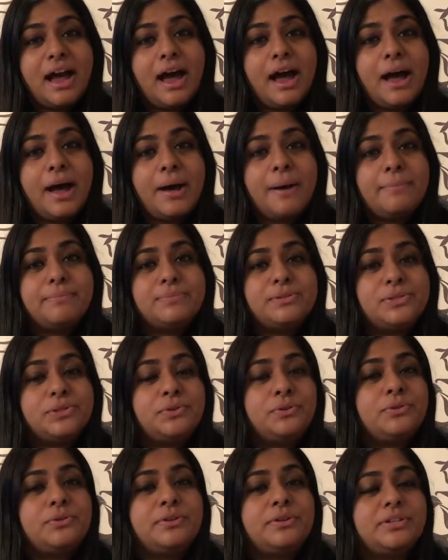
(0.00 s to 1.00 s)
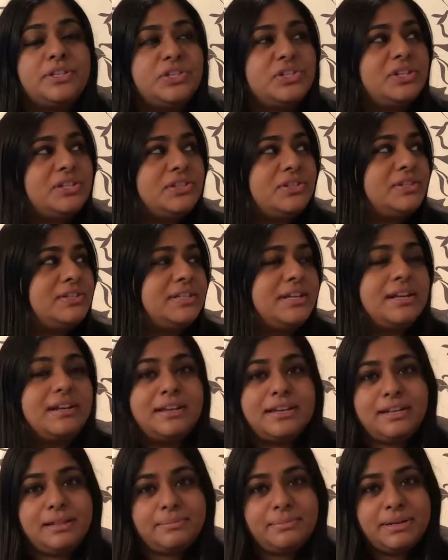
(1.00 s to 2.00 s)
Um, so just to say a
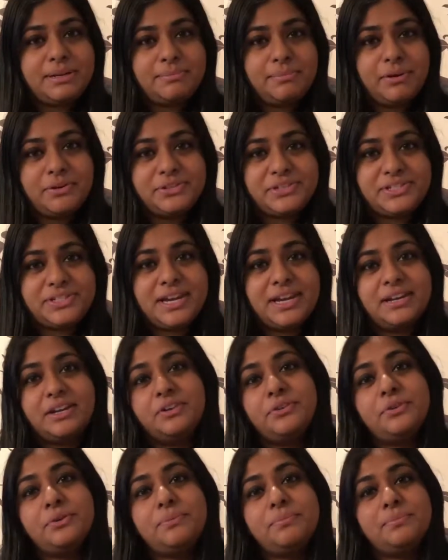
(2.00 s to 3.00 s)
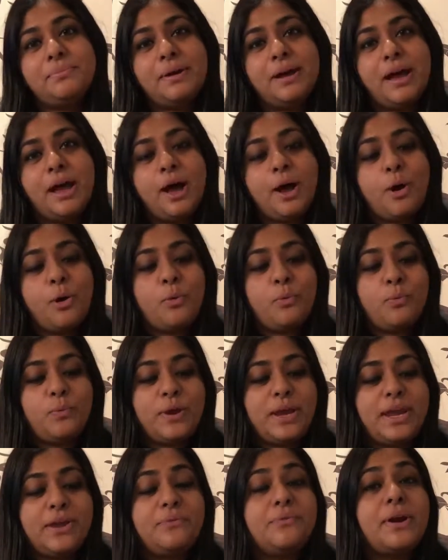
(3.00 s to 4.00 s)
little bit about Study Group, uh,
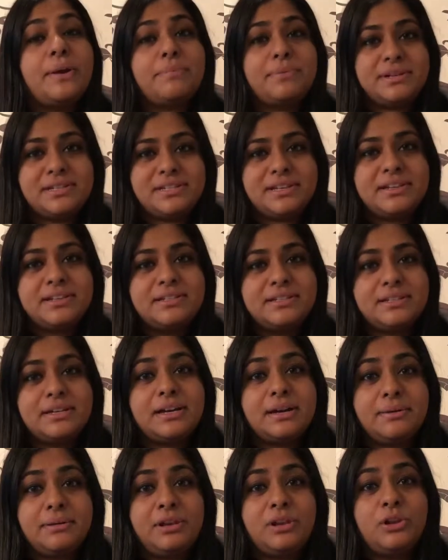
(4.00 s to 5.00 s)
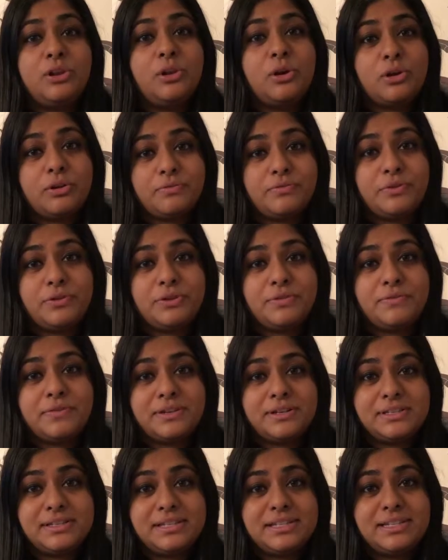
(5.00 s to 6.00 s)
we represent a lot of
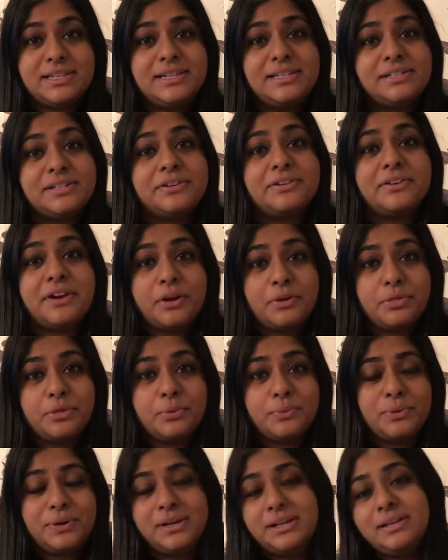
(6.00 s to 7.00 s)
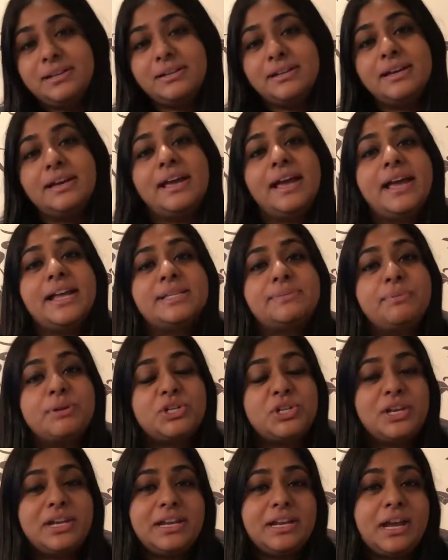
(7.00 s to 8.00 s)
universities around the world,
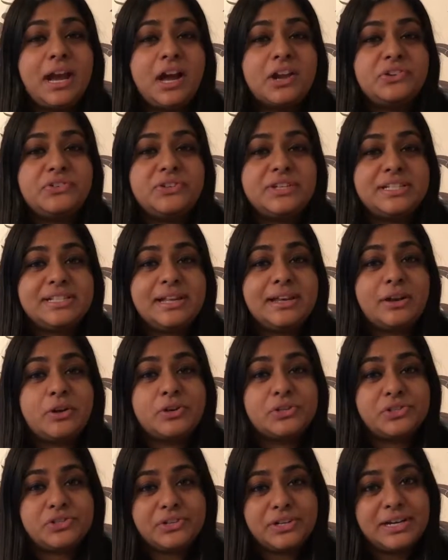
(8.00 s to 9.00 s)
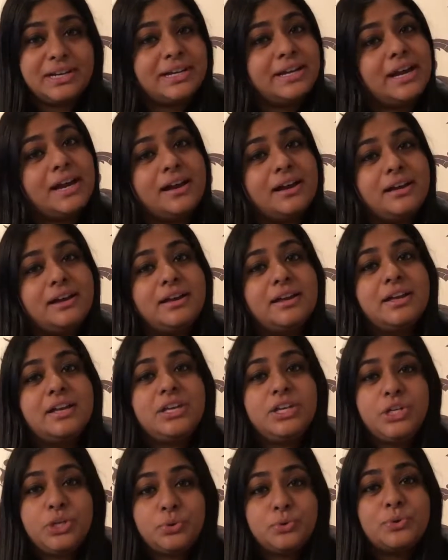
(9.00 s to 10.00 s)
especially in countries like Australia,
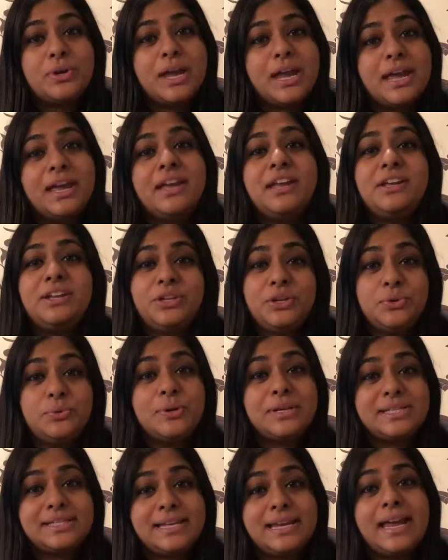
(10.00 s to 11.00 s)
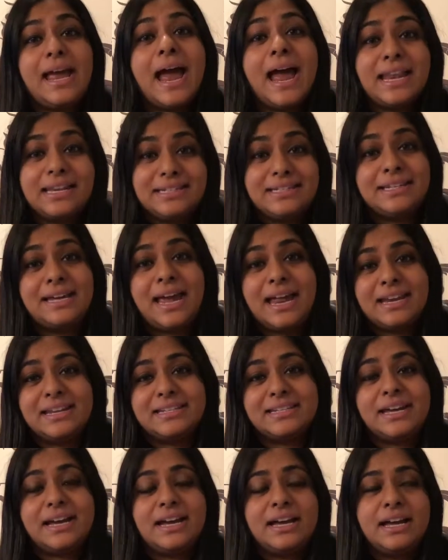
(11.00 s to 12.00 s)
U K, U S A and
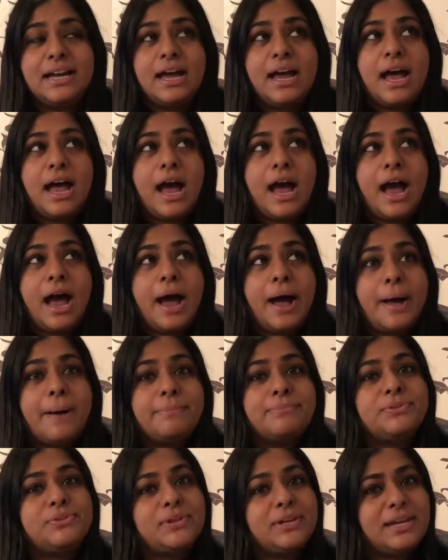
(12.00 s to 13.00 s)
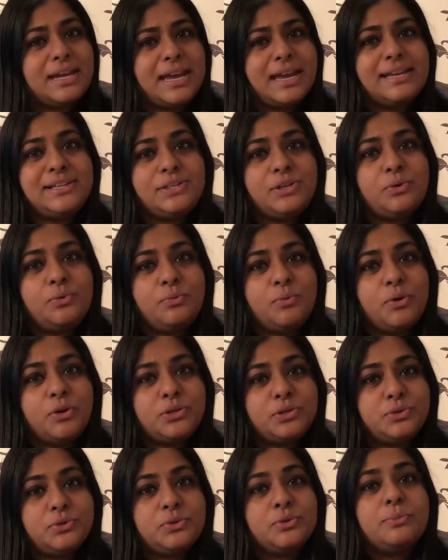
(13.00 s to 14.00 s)
Canada. Um, so in case you
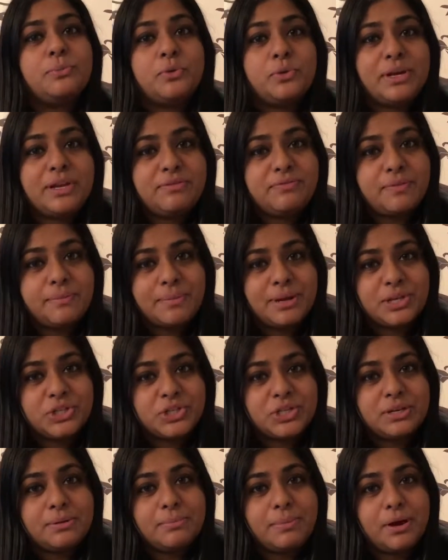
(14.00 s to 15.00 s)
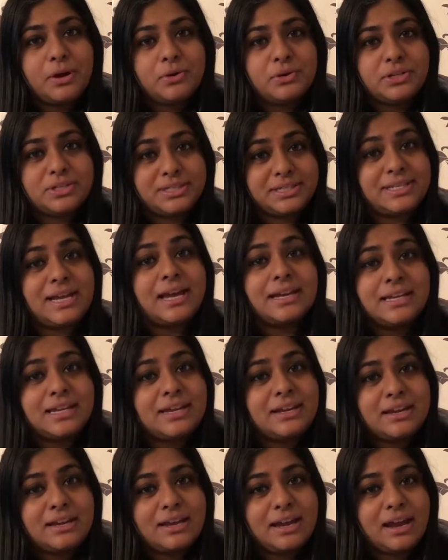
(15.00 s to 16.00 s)
want to know more information about
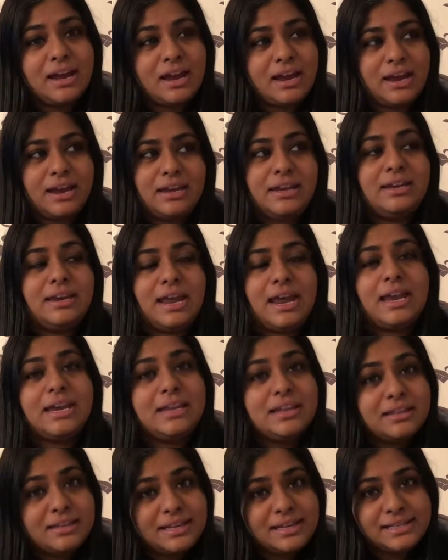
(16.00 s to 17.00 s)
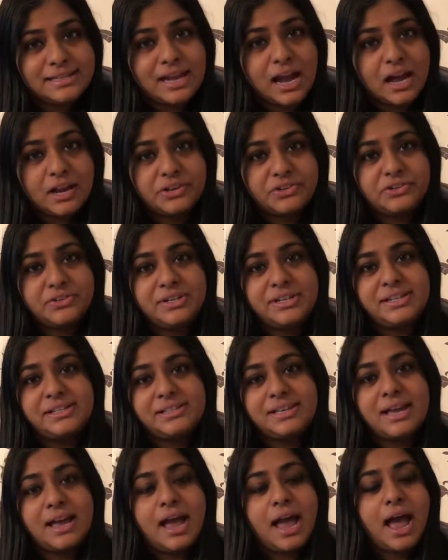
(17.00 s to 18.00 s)
studying in any of these
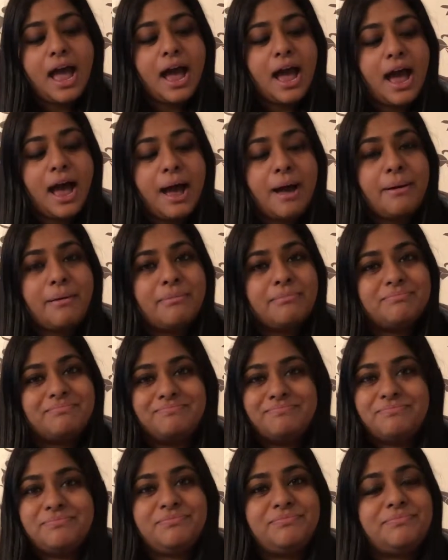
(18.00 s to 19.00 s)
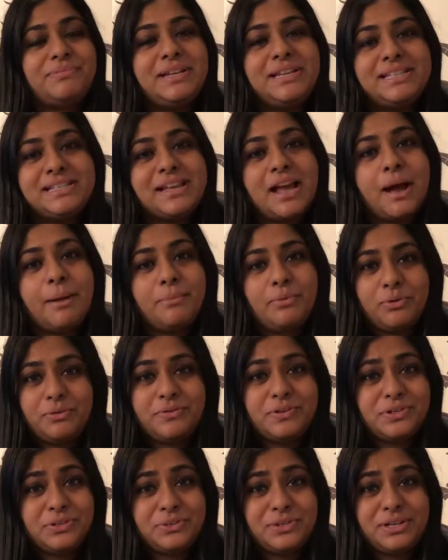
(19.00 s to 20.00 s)
countries, um, please come
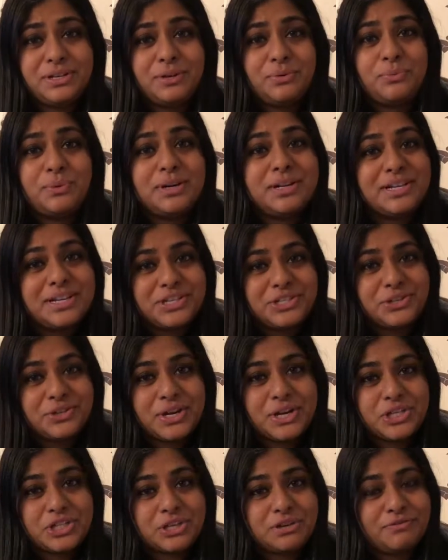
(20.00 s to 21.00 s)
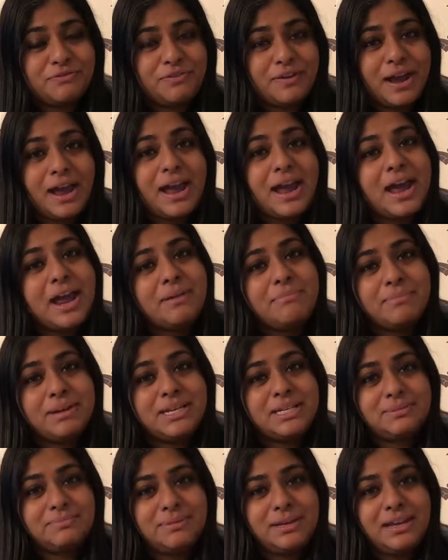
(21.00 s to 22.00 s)
over to the World Education Fair and
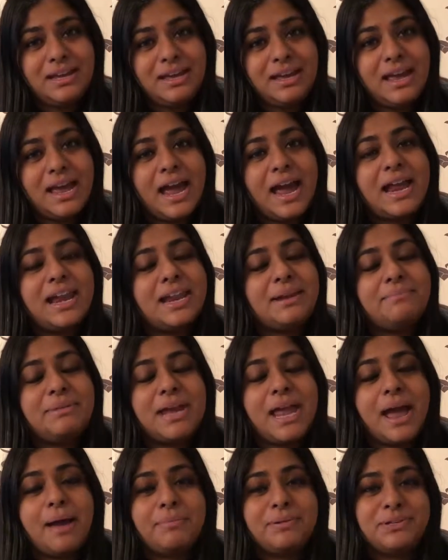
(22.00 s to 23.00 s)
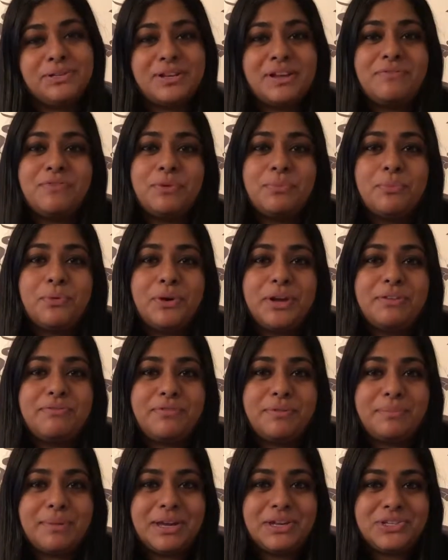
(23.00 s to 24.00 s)
meet me, and I'd be happy to give you more
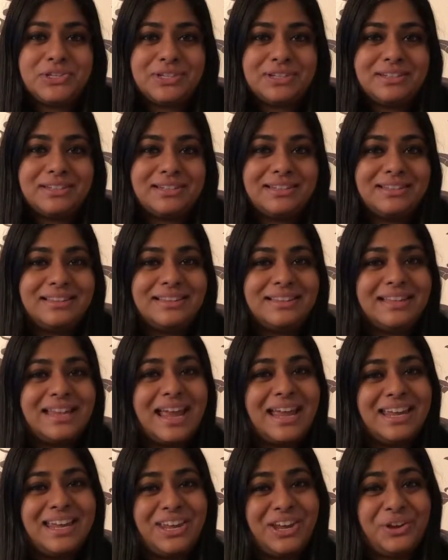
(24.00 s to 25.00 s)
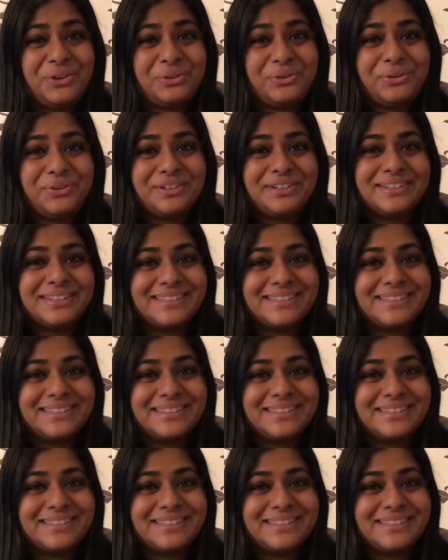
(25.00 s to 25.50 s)
information. Thank you.